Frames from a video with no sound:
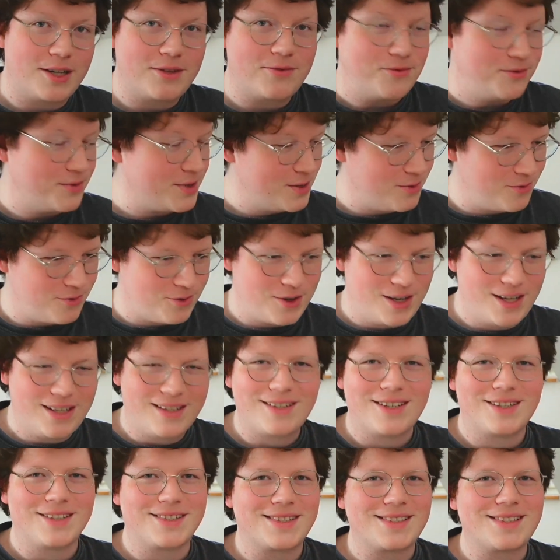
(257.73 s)
Feel free
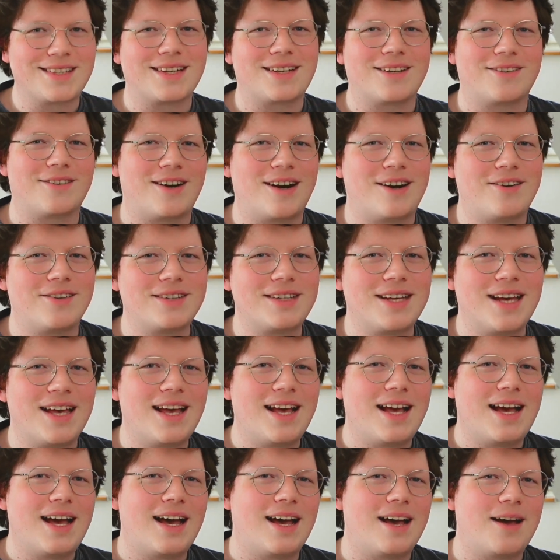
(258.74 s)
to stick around.
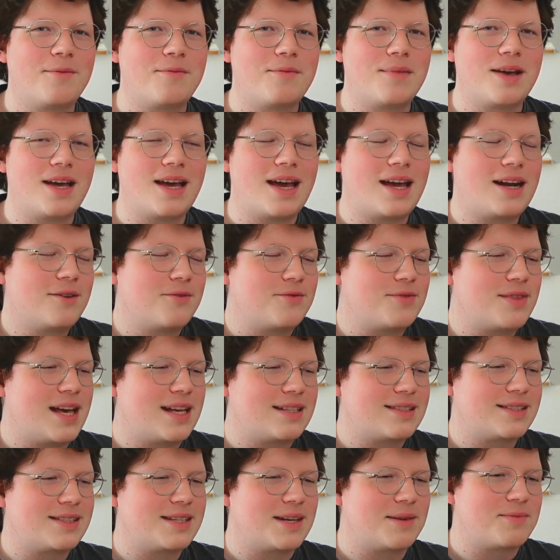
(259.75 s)
Um, and if
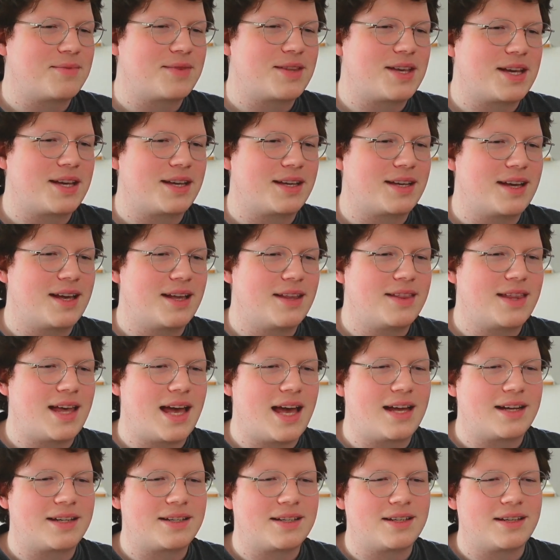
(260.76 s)
that's something
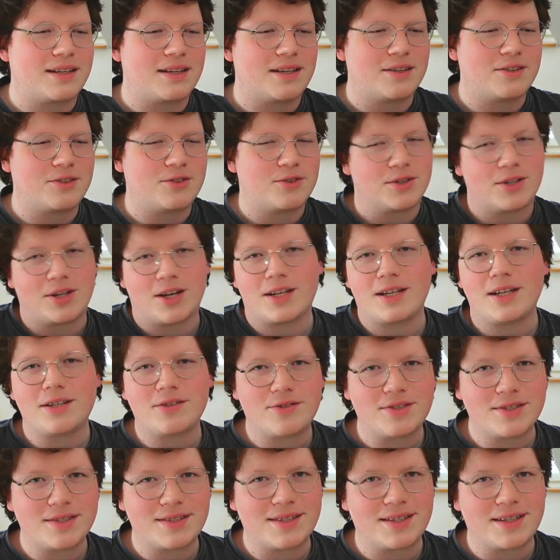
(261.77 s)
that uh, you're not
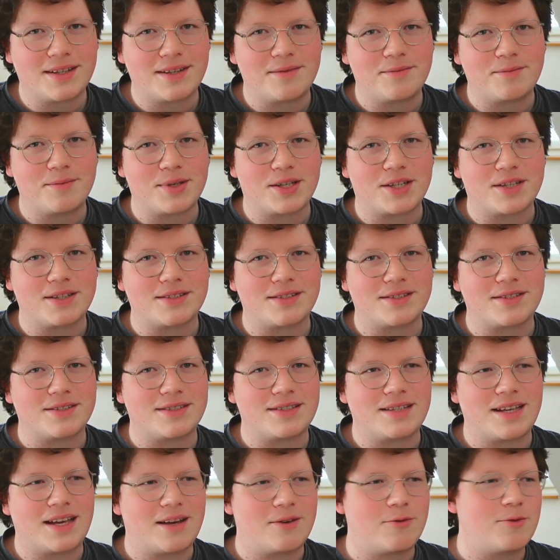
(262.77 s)
interested in because you're
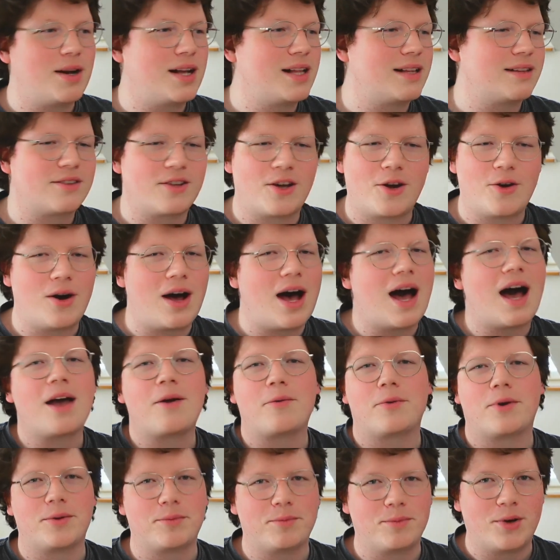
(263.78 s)
saying, well, no, I
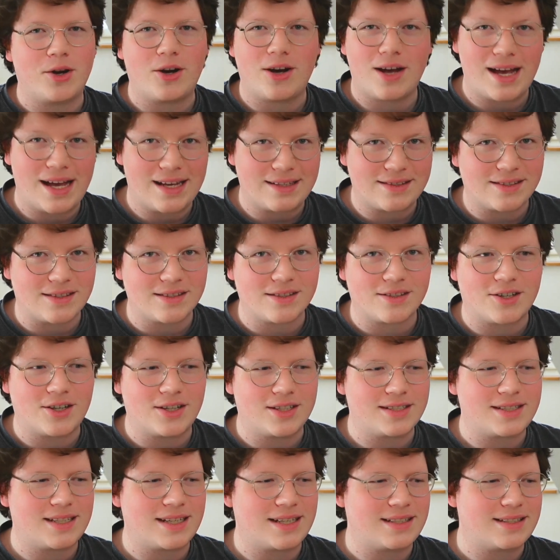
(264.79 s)
want more Haskell
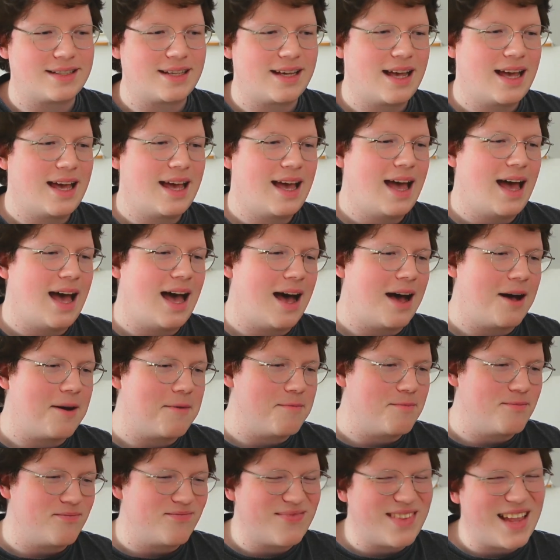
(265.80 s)
content,
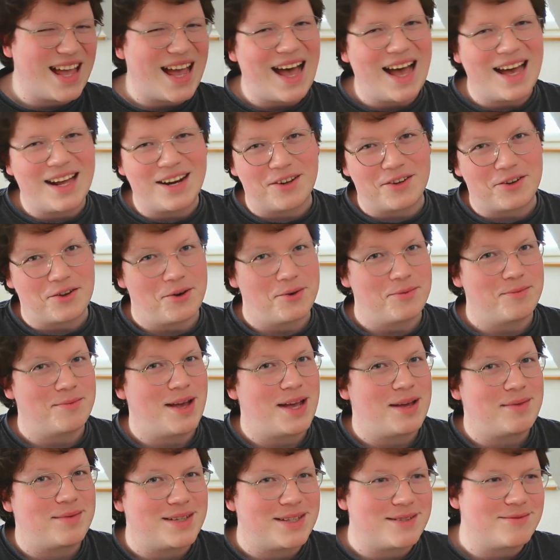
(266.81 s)
um, I don't know,
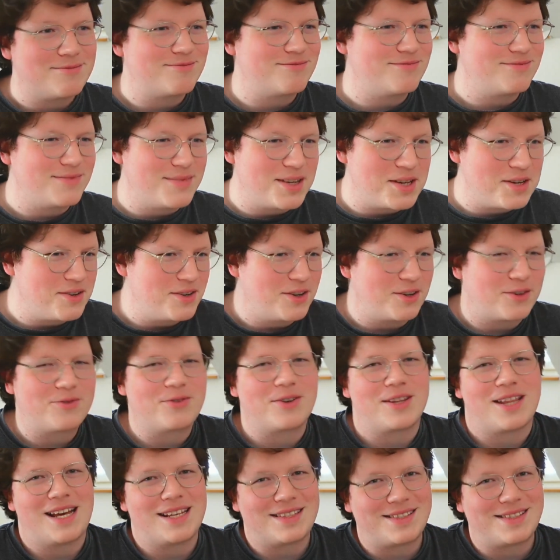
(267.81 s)
maybe look for that